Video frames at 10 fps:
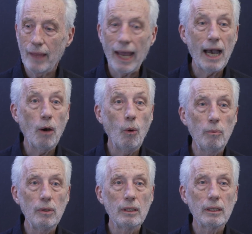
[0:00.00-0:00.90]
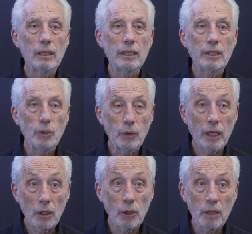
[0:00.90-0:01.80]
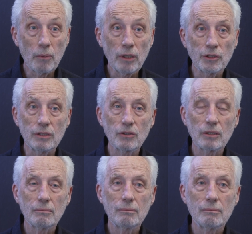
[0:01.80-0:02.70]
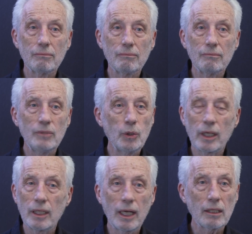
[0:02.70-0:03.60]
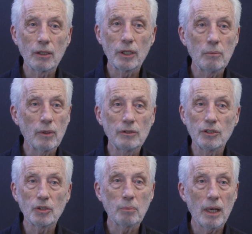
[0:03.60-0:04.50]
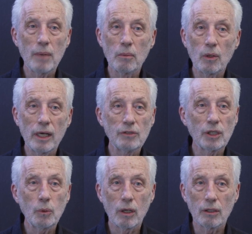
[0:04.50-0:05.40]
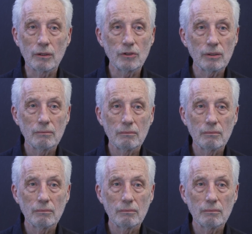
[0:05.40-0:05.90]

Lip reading: how you can learn emergence. You cannot learn emergence by memorizing words.